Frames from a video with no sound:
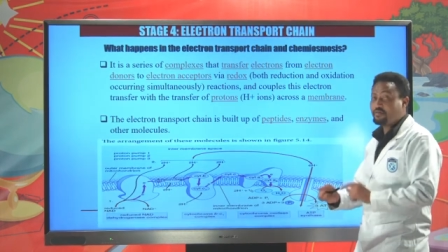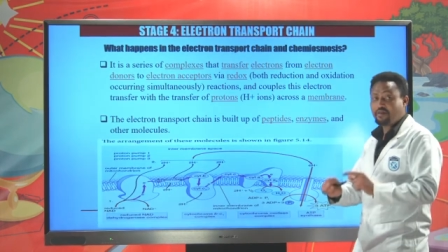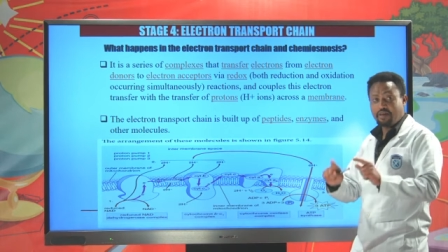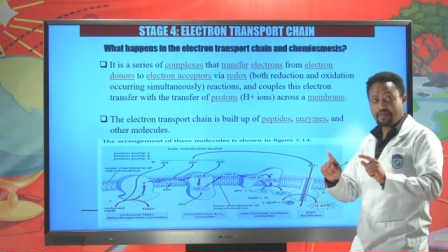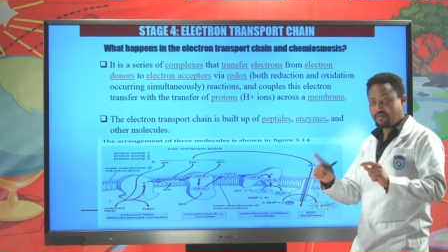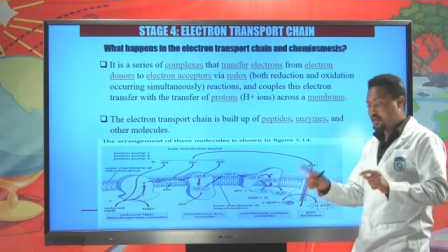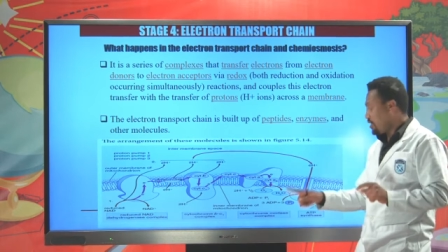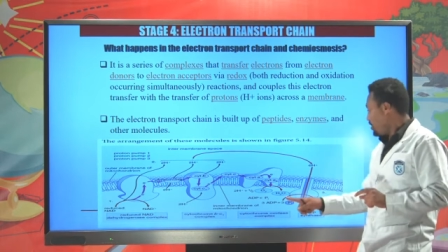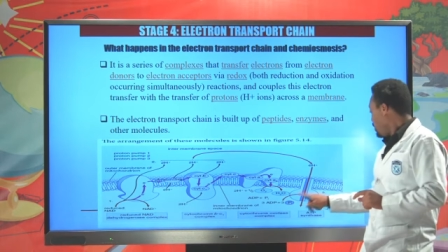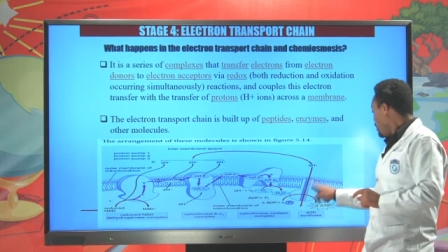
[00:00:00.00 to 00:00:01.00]

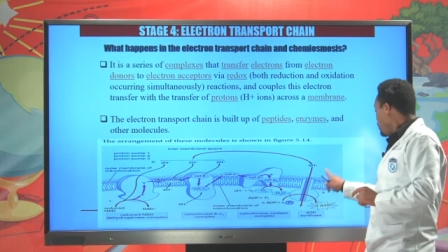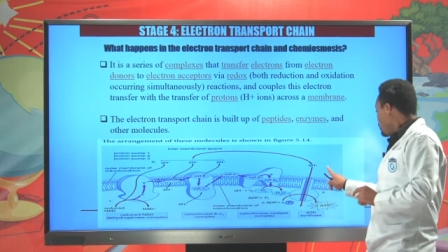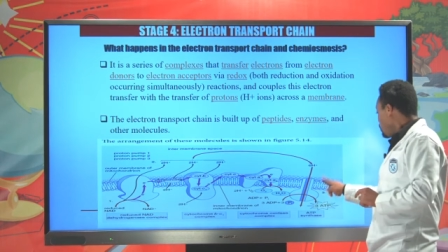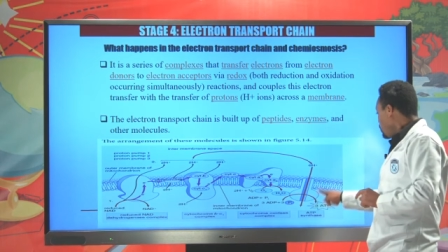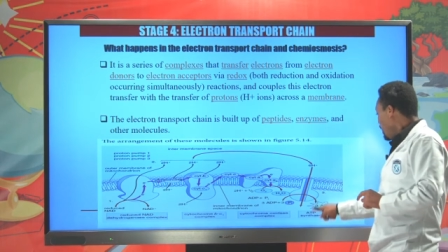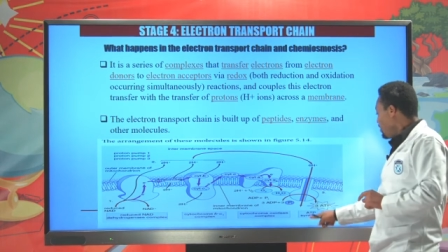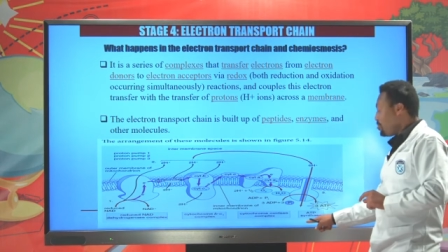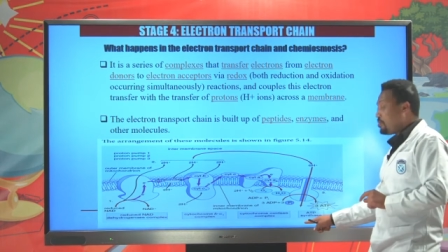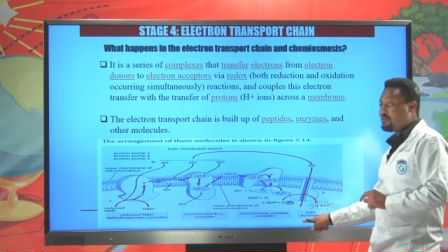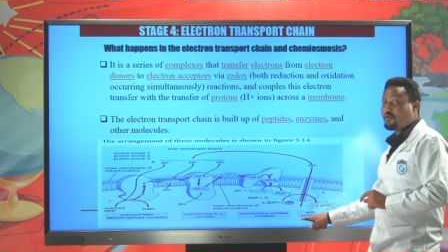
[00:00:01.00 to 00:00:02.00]
transferred, 2
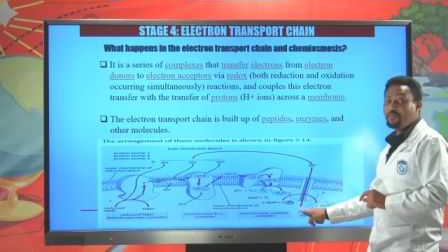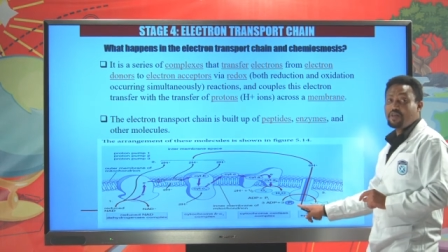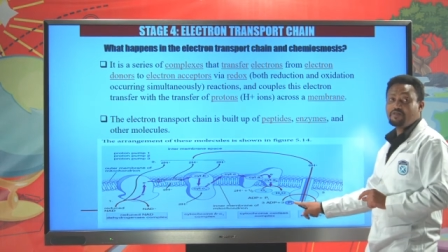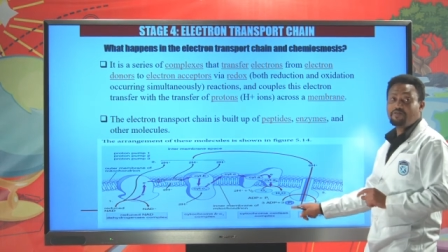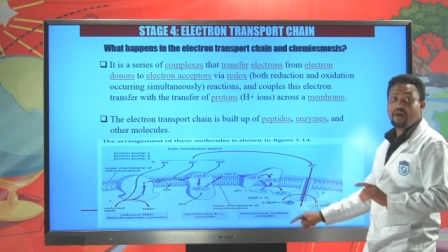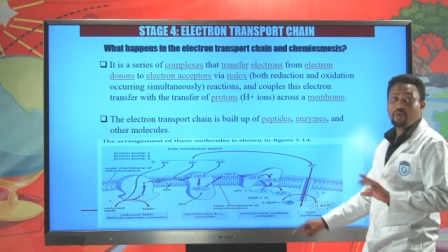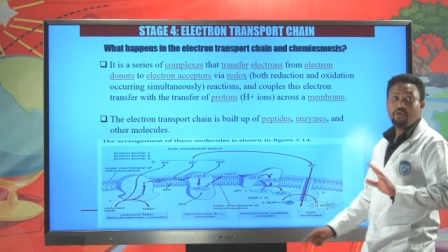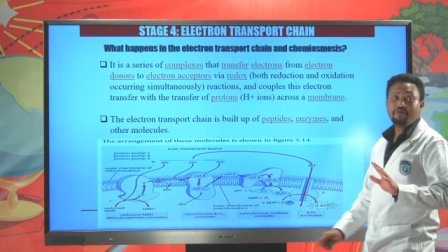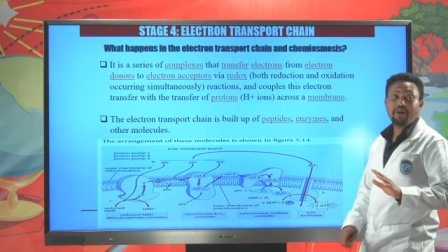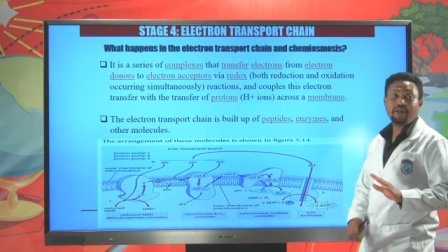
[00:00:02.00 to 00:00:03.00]
ATP from each fat
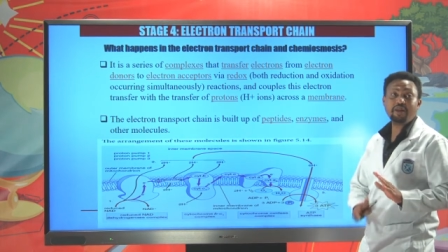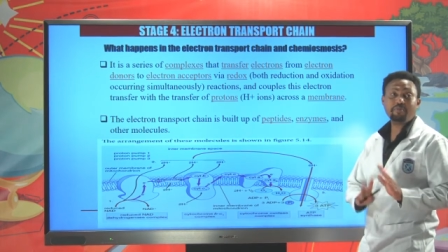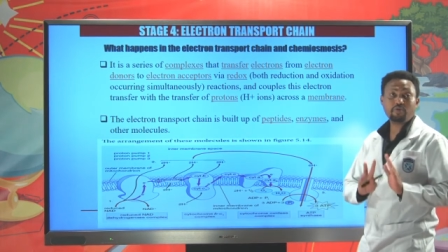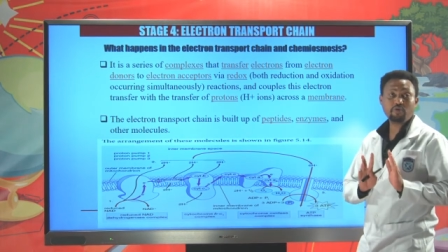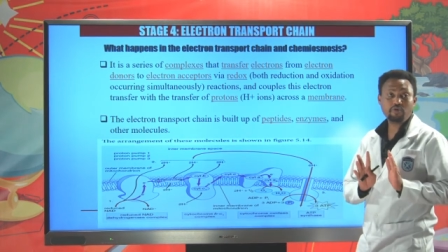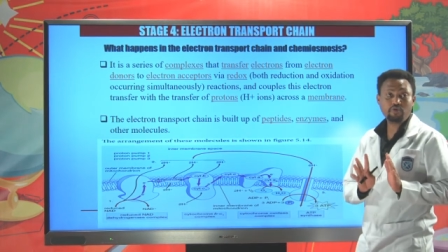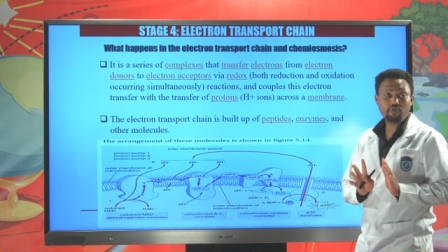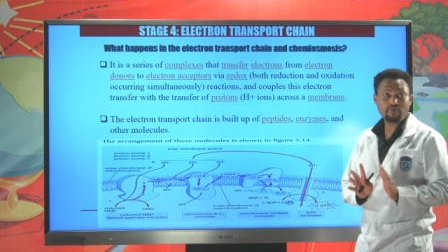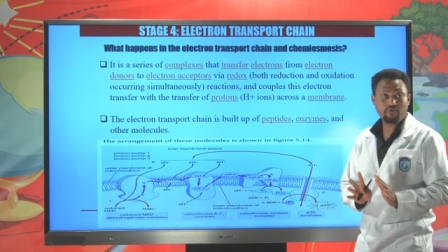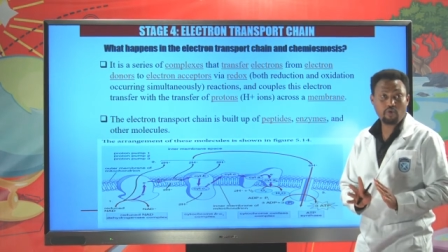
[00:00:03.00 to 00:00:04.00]
will finally produce
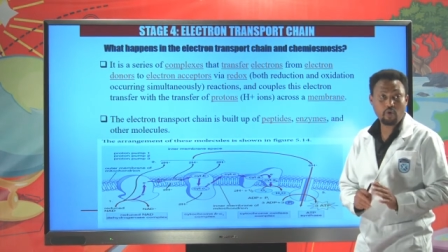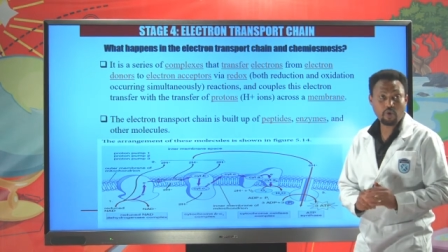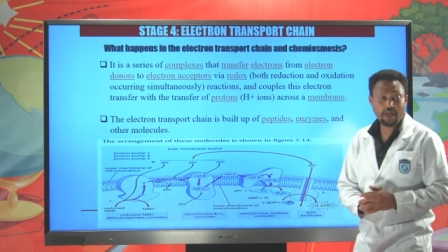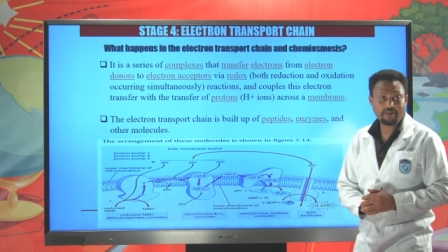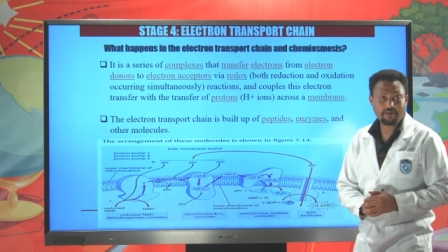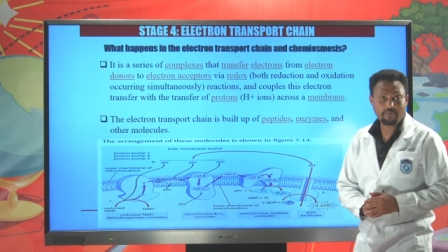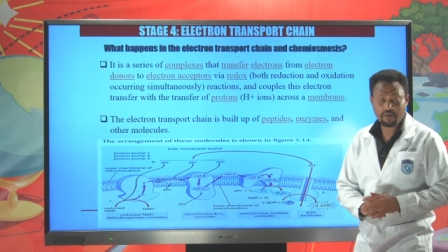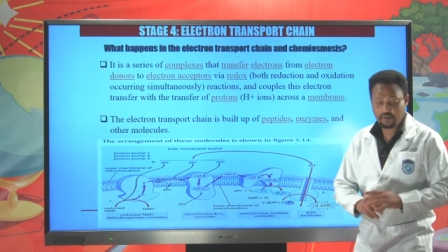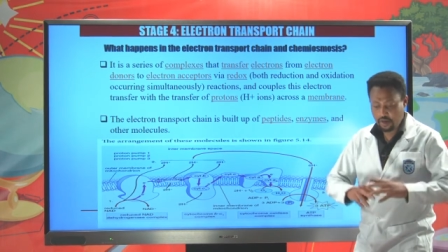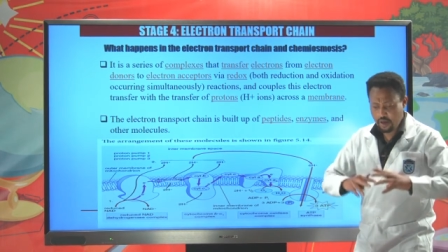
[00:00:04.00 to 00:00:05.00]
4 ATPs,